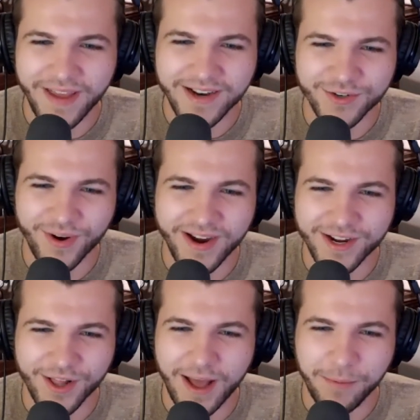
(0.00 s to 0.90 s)
and trying
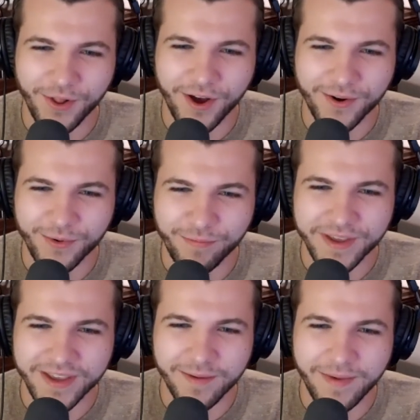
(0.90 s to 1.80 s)
to clap along with
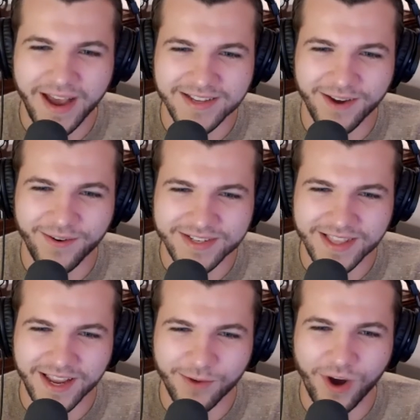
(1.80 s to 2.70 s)
PM as I was
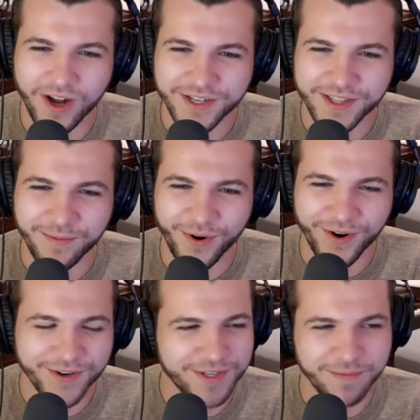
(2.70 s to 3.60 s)
like watching them
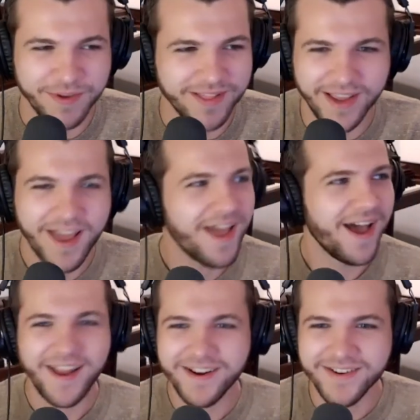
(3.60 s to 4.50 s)
rehearse and being like,
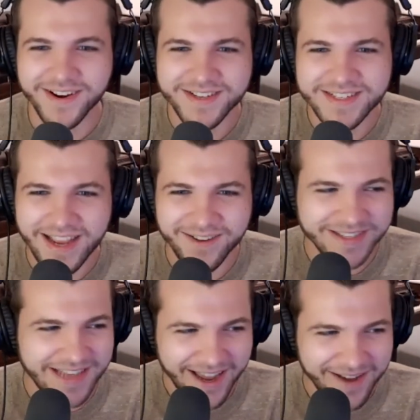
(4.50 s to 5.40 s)
I don't understand
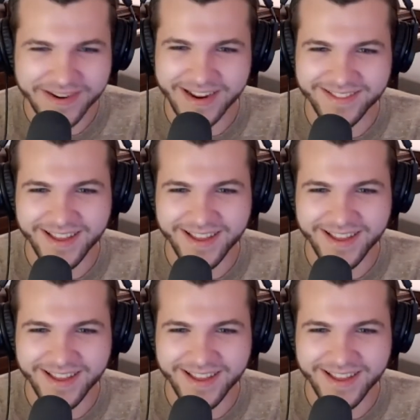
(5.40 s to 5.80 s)
what's happening.